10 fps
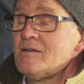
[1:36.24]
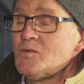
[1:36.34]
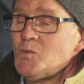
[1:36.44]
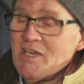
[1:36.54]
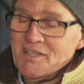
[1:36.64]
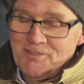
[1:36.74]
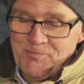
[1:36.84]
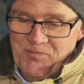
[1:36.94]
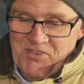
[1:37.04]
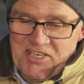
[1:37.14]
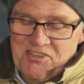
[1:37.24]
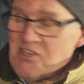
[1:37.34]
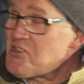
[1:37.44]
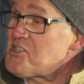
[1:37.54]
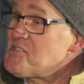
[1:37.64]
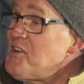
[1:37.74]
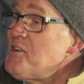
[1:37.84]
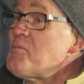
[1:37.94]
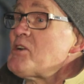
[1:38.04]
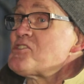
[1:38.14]
Well, it's
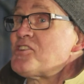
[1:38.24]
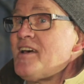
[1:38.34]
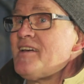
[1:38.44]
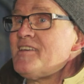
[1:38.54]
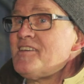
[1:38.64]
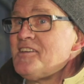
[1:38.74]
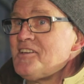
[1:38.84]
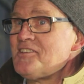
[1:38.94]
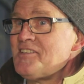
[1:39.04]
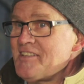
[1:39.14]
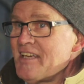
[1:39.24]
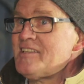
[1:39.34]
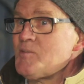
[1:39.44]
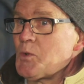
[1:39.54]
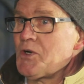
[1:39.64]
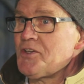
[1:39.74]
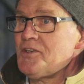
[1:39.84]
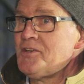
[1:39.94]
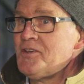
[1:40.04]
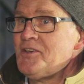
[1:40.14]
very much like detective work.
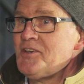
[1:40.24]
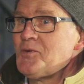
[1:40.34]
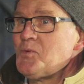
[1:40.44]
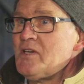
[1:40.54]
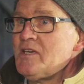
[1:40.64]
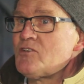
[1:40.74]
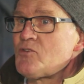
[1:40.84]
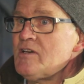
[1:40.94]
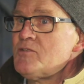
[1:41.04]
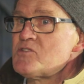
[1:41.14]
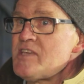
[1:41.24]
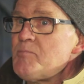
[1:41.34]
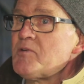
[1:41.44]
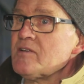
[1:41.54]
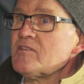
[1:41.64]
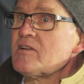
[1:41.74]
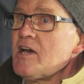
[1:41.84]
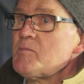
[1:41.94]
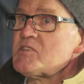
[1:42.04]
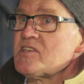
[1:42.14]
We try to separate the
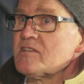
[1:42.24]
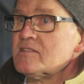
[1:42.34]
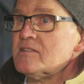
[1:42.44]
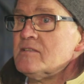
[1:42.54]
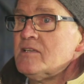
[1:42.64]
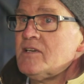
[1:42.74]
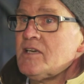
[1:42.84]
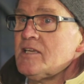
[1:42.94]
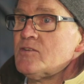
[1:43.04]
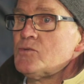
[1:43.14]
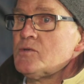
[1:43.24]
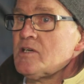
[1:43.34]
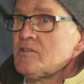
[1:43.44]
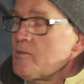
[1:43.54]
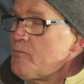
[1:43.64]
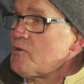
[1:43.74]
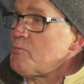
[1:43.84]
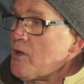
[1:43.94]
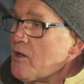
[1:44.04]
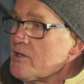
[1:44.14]
climate signal into a number of
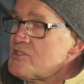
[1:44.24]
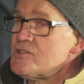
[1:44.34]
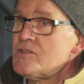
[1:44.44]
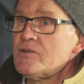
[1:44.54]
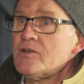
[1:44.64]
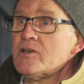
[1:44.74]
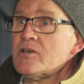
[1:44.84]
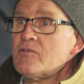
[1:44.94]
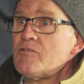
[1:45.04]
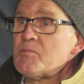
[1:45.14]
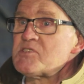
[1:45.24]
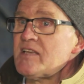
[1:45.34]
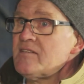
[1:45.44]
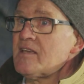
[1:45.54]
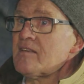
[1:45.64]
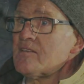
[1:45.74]
parts representing